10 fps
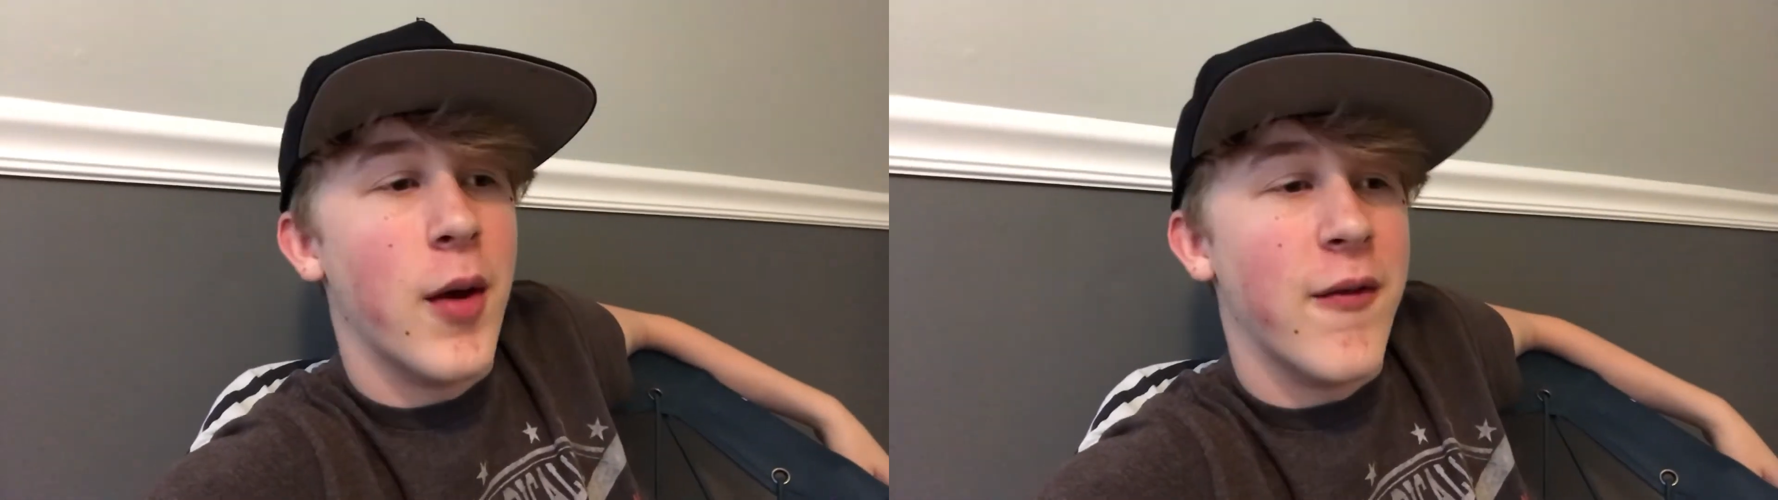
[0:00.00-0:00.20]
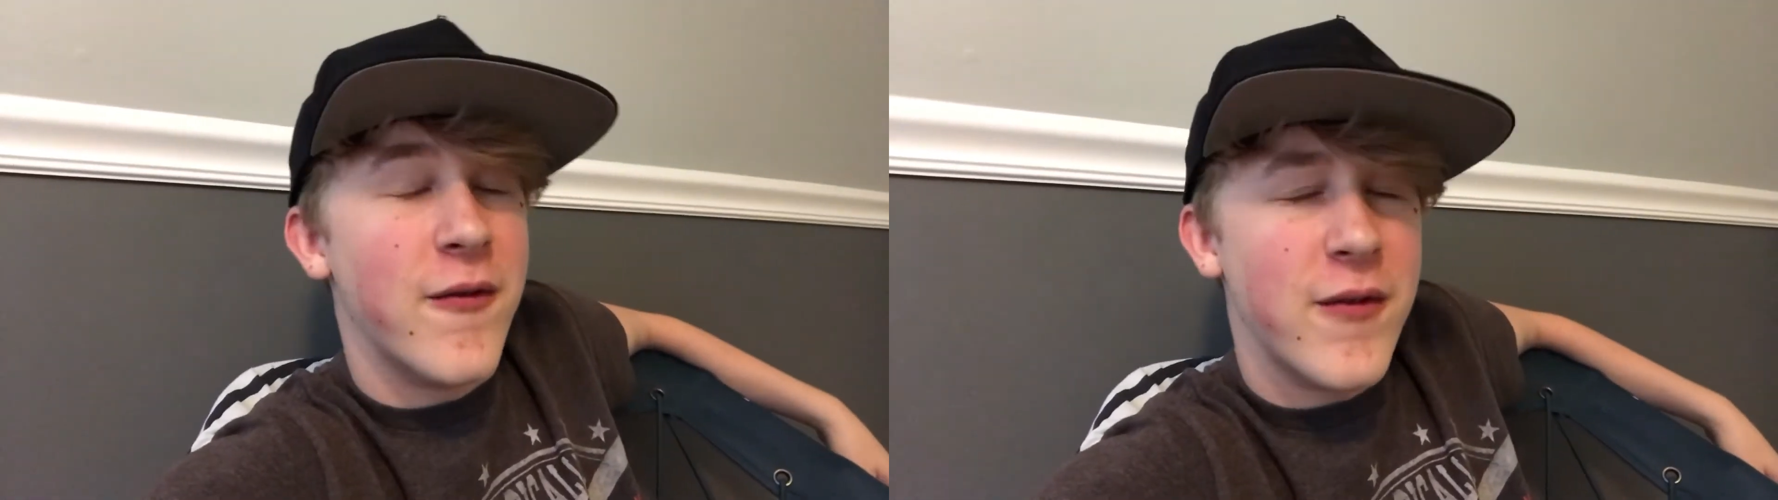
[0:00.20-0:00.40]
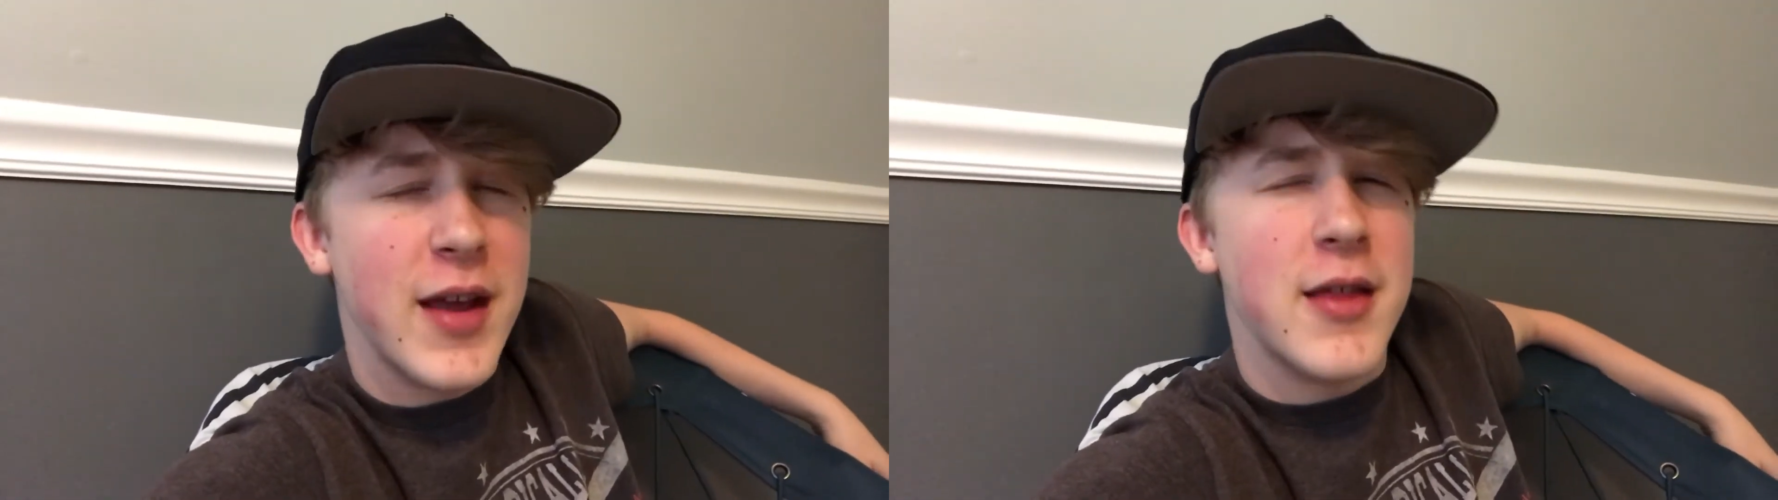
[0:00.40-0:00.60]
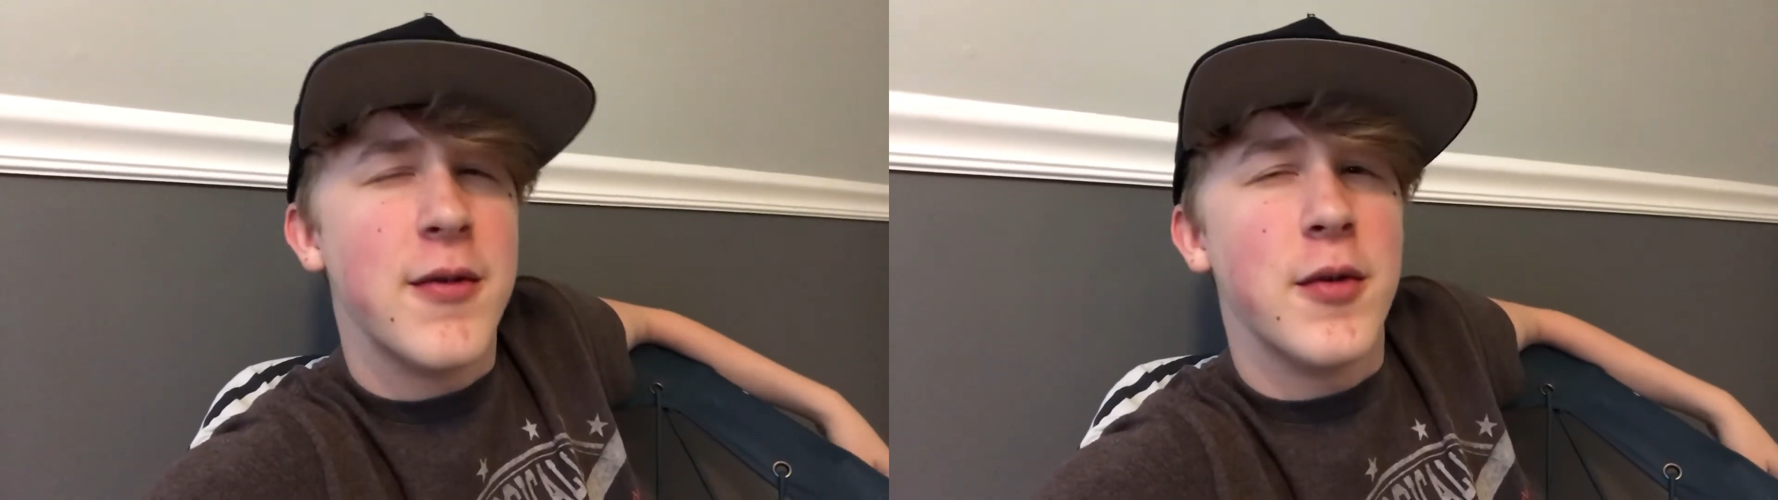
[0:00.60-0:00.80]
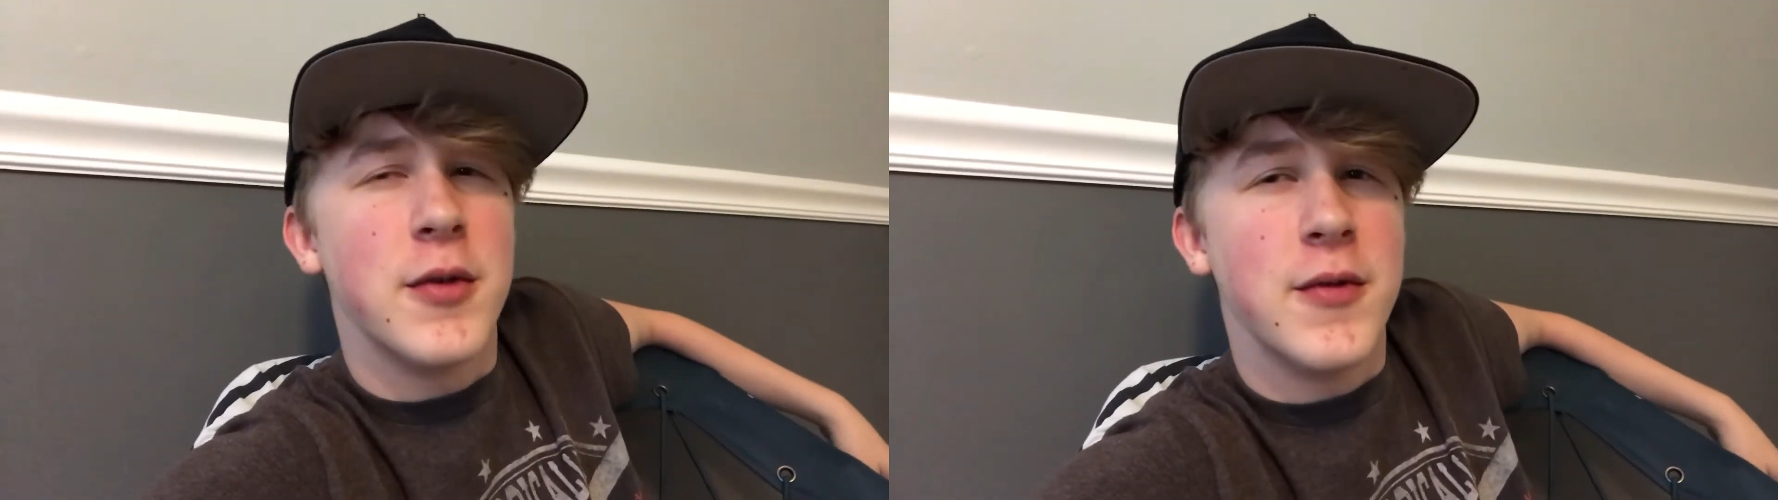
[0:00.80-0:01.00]
a
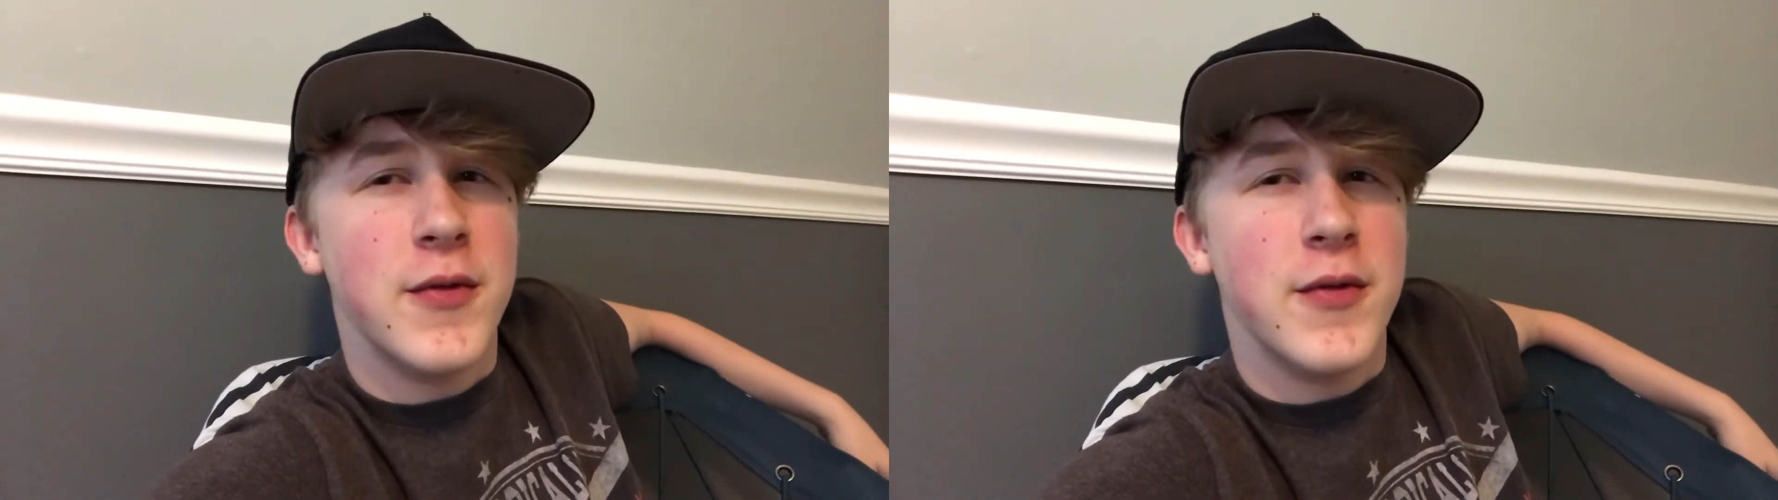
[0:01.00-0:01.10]
faithful